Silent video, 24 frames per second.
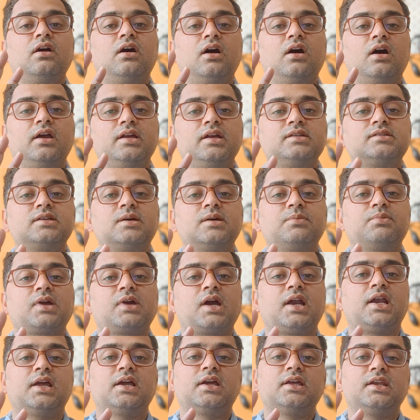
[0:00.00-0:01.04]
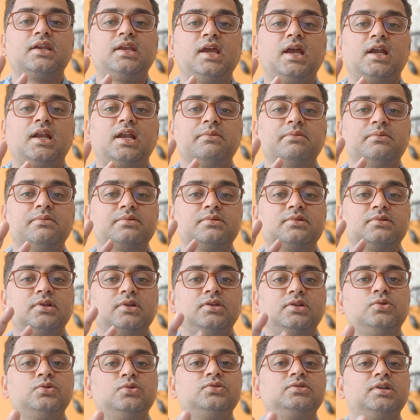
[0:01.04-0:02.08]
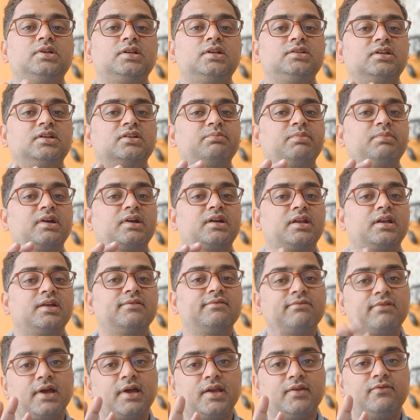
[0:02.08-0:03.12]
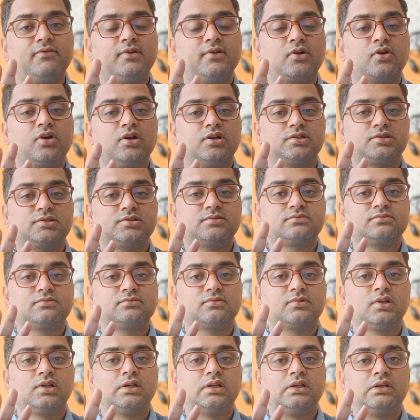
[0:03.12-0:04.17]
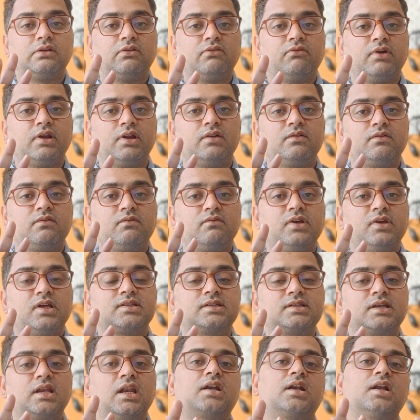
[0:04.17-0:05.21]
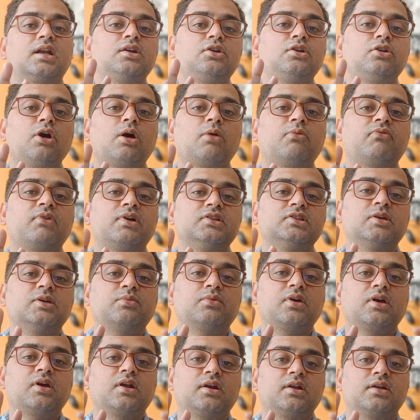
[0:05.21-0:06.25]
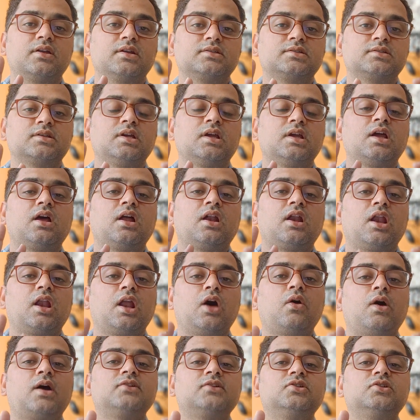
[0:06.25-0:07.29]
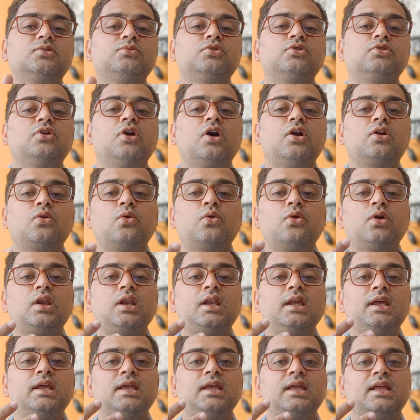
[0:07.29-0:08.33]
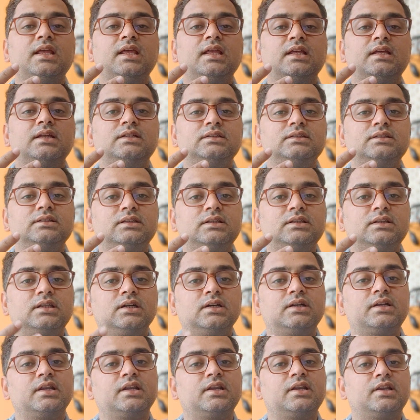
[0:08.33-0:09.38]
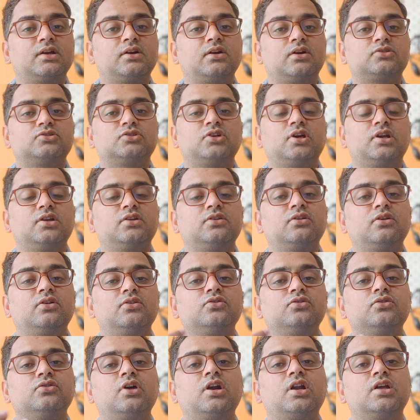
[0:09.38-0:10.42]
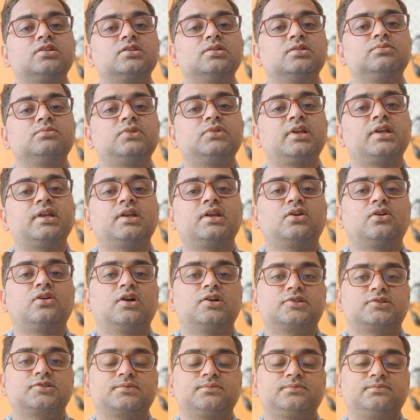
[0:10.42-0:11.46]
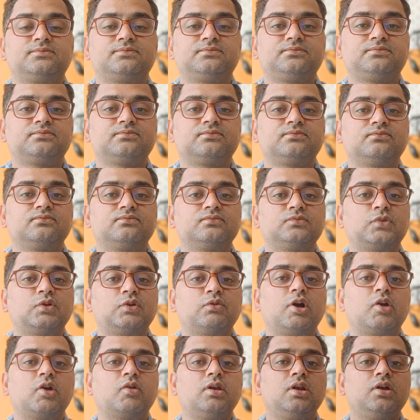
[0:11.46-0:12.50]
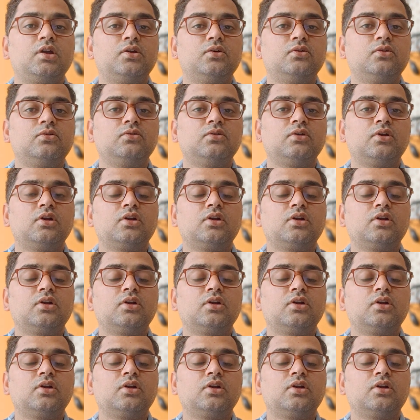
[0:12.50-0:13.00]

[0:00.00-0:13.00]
in subcategory items the user is expecting 5 records when we are selecting top 5 subcategories. Now assume you got only 13 records, sorry, now you got assume 3 records. So what will you do?